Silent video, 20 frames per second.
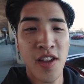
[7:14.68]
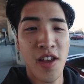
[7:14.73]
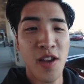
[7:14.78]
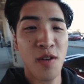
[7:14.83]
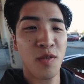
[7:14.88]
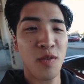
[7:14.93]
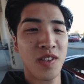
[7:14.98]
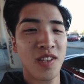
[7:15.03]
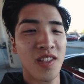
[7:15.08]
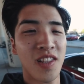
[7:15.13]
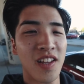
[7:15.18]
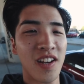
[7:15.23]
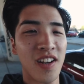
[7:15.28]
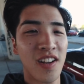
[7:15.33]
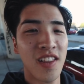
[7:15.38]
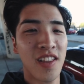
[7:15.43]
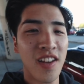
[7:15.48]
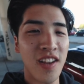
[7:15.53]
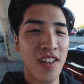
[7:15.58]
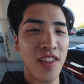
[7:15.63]
It was
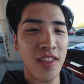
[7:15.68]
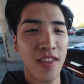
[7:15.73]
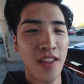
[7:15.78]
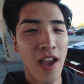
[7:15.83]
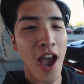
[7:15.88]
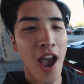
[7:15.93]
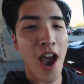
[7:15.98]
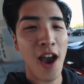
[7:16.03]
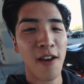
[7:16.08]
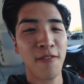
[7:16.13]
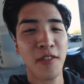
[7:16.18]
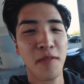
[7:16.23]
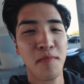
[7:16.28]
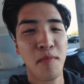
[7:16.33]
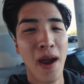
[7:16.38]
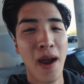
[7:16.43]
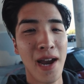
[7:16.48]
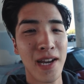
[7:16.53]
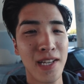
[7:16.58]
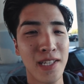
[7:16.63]
literally half the
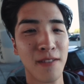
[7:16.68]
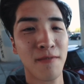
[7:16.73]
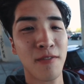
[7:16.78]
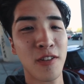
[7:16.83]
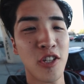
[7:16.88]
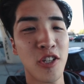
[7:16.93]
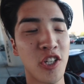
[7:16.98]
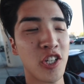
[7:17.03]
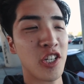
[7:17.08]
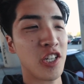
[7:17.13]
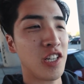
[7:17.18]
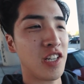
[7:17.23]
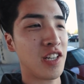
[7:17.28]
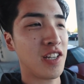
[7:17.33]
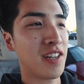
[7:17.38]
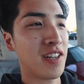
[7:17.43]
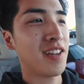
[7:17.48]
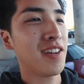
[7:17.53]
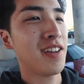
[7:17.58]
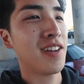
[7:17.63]
price of the
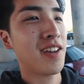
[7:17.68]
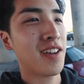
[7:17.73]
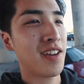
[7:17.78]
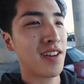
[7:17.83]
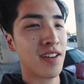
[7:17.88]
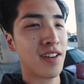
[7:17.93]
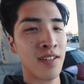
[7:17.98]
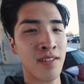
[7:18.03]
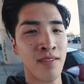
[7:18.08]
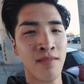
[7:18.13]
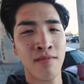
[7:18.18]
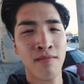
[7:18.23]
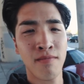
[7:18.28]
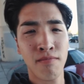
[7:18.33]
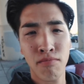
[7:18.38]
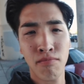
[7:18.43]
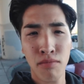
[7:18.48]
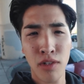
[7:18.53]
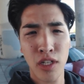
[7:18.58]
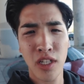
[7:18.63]
G and
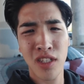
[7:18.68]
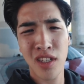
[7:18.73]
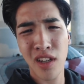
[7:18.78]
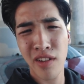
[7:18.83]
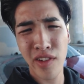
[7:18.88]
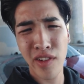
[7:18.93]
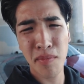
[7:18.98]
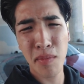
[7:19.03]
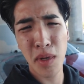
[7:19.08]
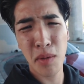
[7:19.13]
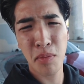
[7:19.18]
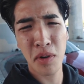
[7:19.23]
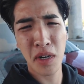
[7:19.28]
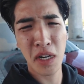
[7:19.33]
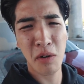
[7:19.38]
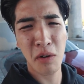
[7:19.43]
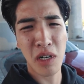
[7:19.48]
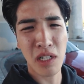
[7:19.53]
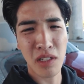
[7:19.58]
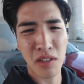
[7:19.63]
it's serving me
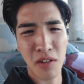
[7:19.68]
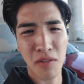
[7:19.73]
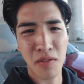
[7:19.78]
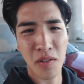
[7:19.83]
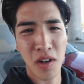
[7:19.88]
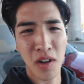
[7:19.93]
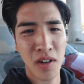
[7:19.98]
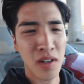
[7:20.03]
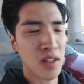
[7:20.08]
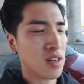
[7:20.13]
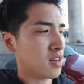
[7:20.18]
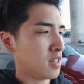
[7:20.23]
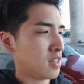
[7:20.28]
pretty well so far.